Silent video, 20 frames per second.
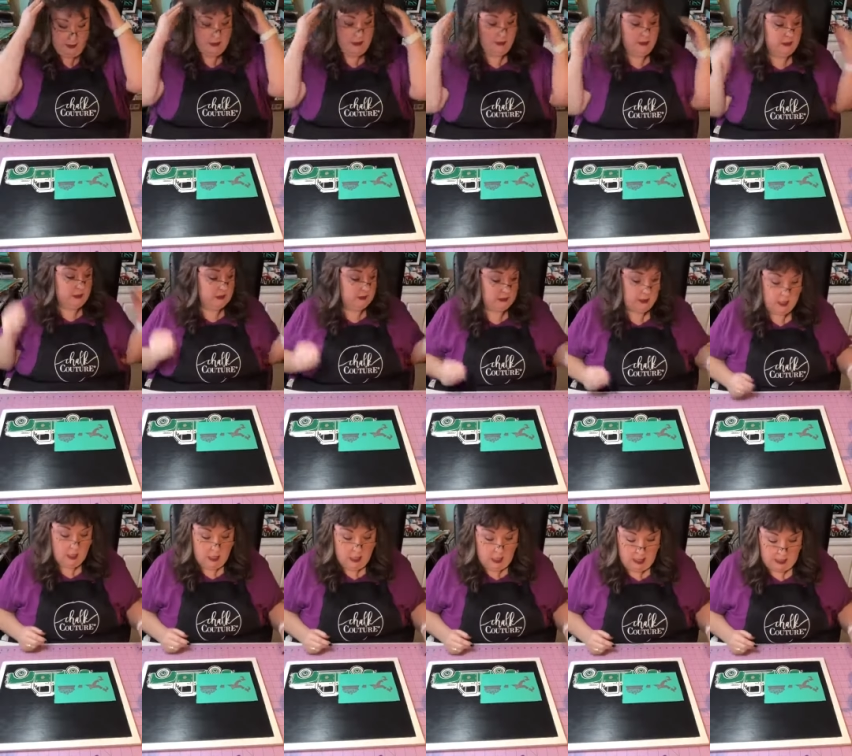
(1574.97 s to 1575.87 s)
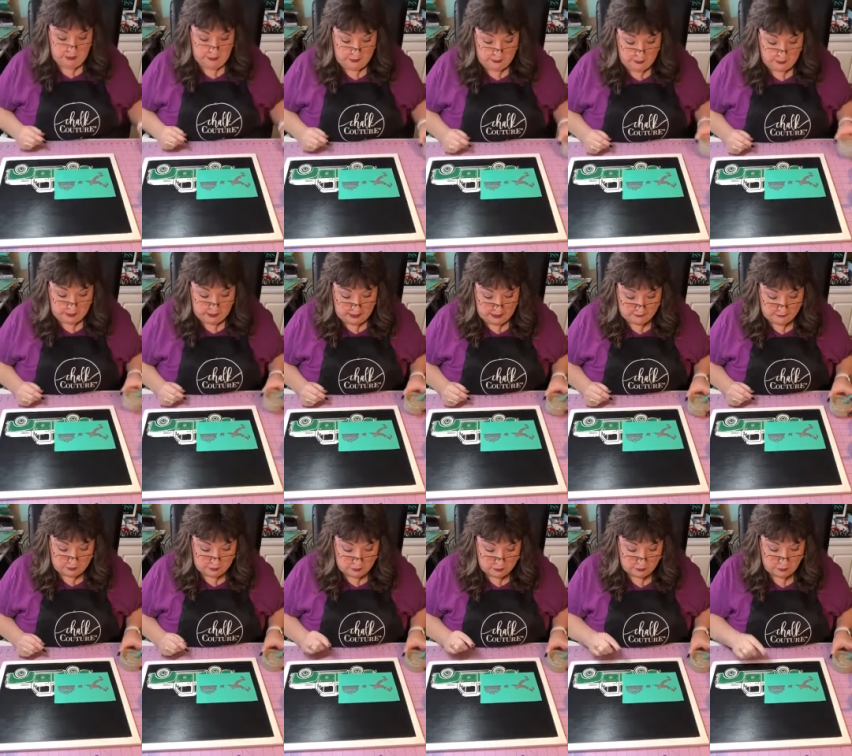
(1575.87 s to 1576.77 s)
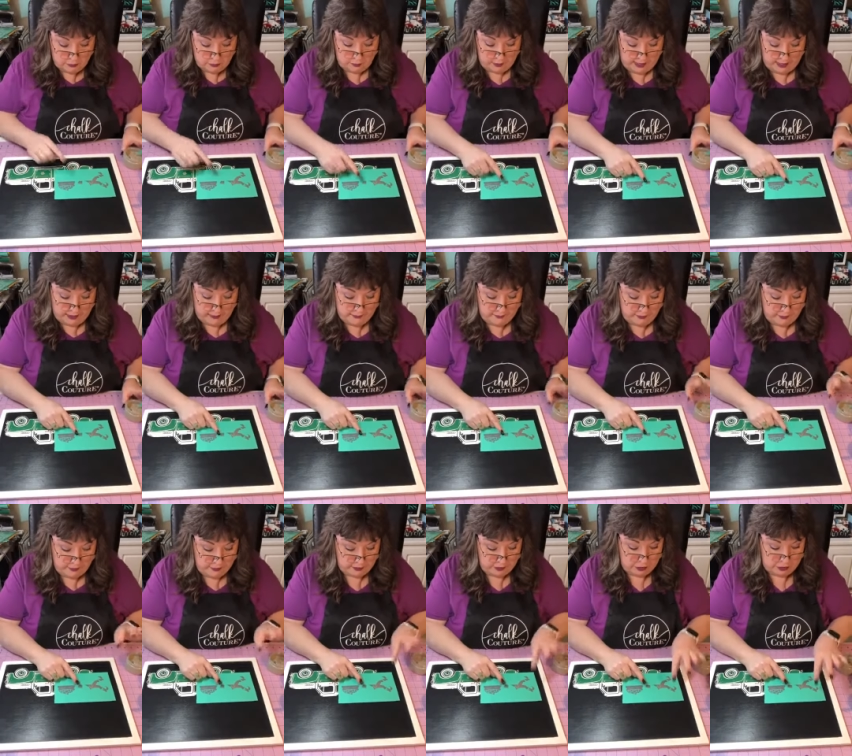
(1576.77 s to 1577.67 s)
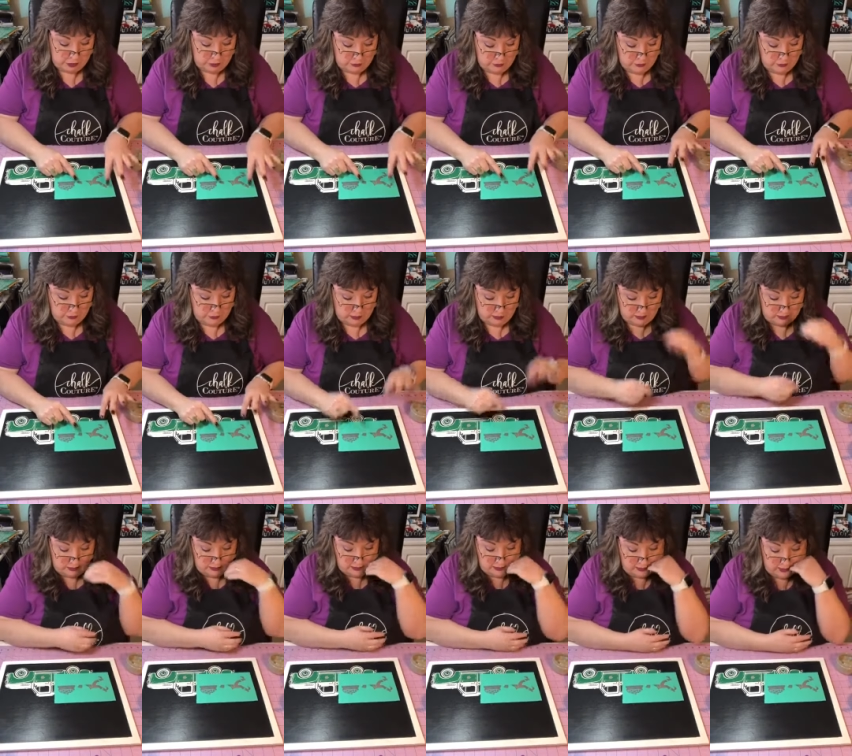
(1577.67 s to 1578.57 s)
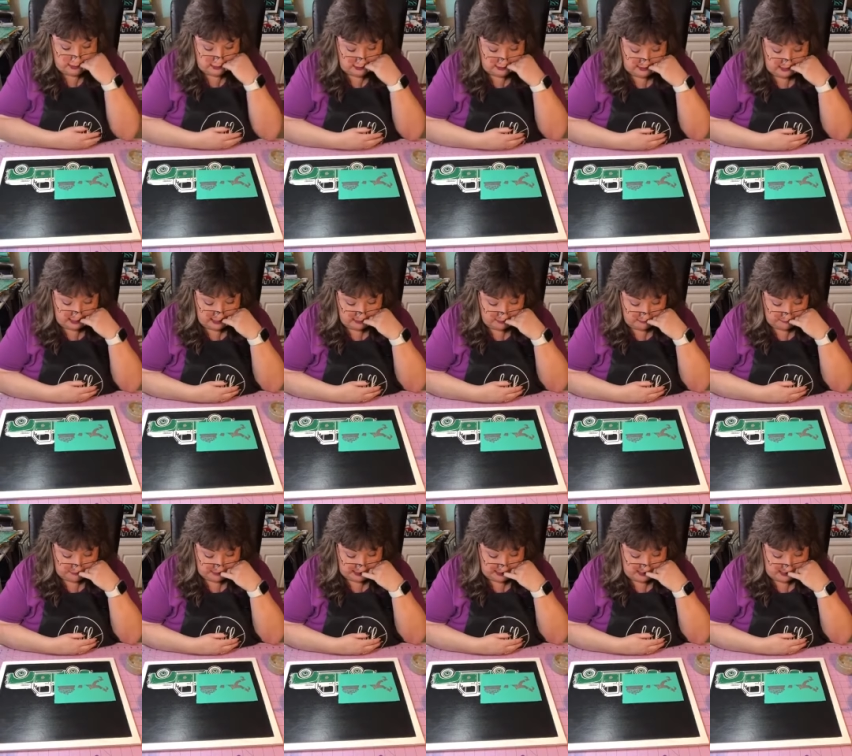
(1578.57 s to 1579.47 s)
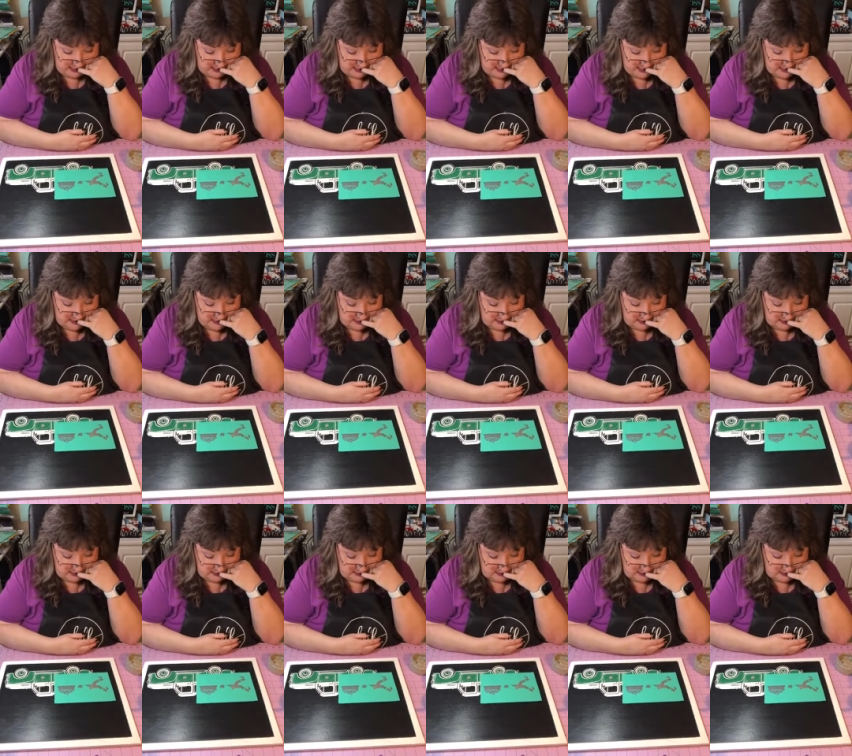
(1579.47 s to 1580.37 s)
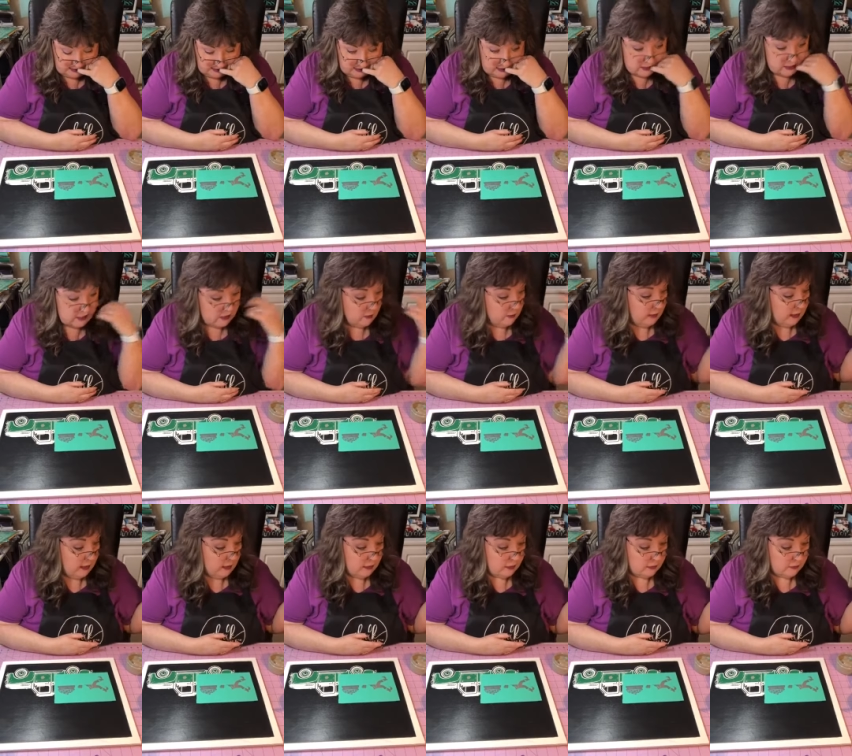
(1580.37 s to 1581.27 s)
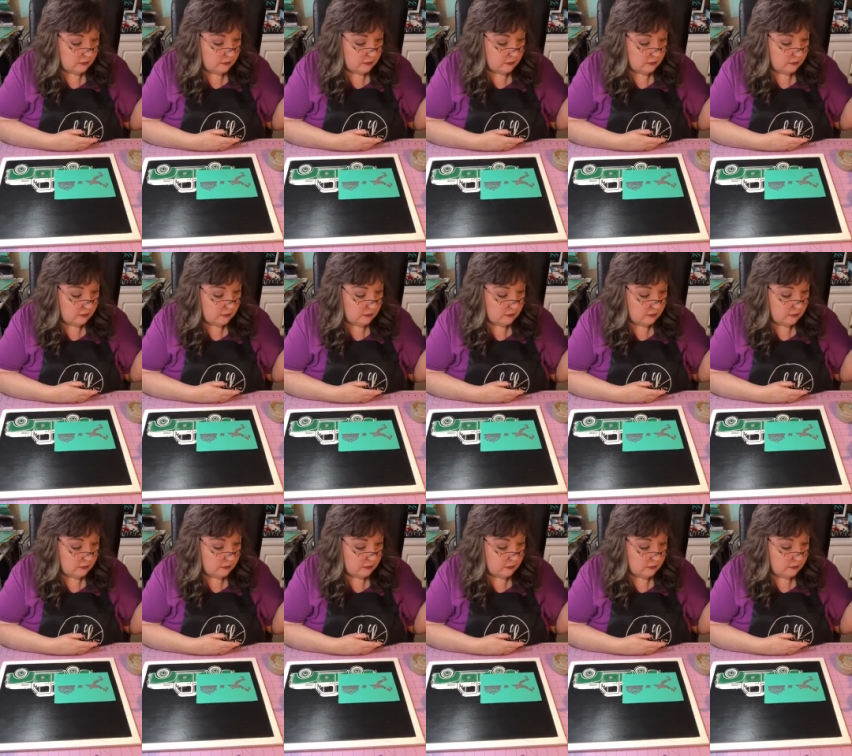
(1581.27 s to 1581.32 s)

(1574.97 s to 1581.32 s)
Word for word: goodness. I think we're gonna have to do gray for his shoes and his and his outfit. You know what?